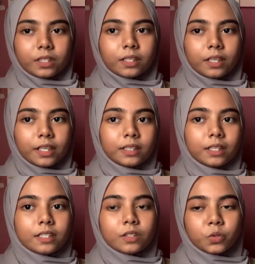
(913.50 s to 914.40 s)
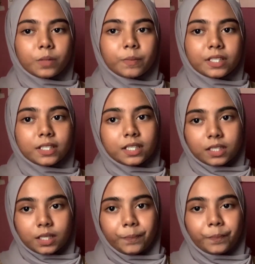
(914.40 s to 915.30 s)
In this treatment
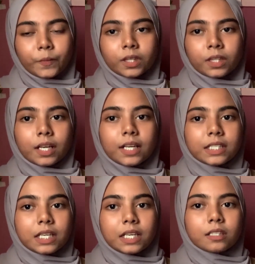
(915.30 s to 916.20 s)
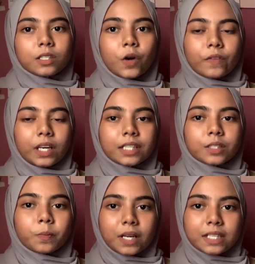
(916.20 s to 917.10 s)
system, a series of large
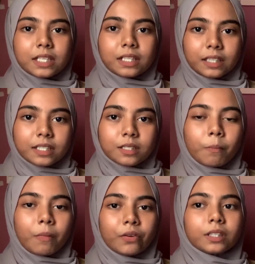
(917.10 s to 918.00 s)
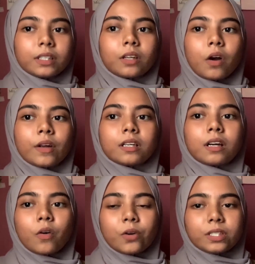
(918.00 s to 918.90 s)
plastic discs mounted on a
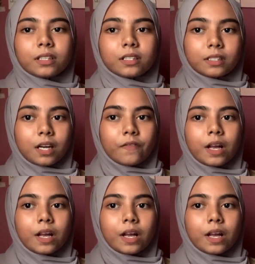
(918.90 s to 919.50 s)
horizontal shaft